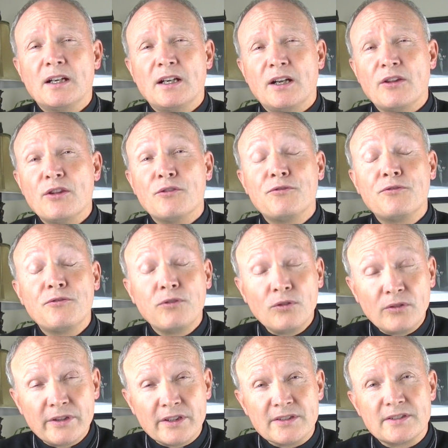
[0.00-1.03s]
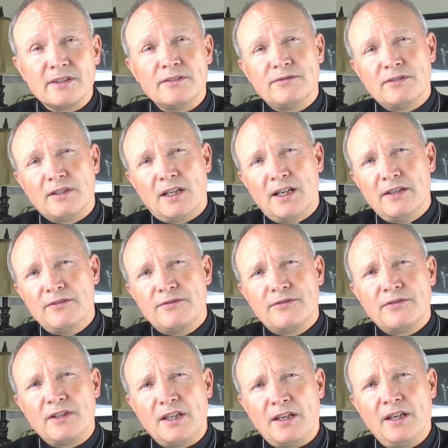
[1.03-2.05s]
uh, the fullness of
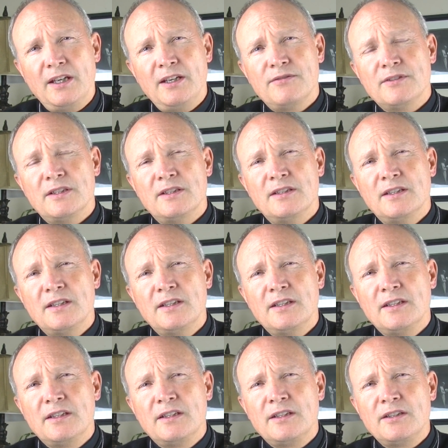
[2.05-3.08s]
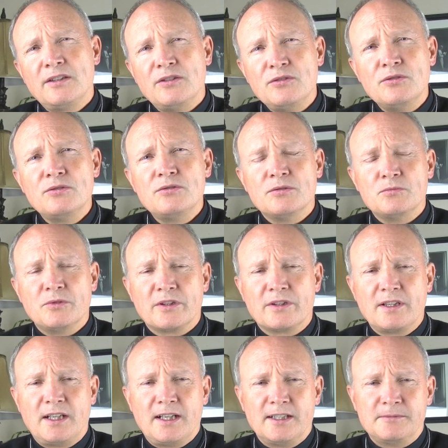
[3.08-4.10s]
life in heaven in union with
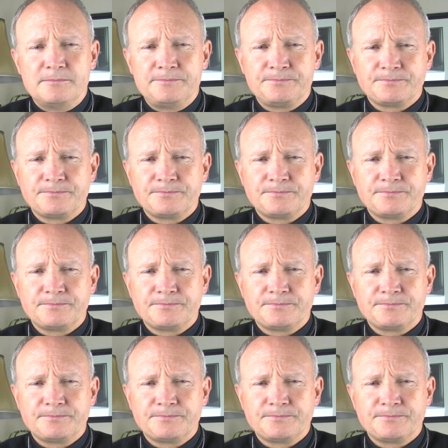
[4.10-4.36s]
God.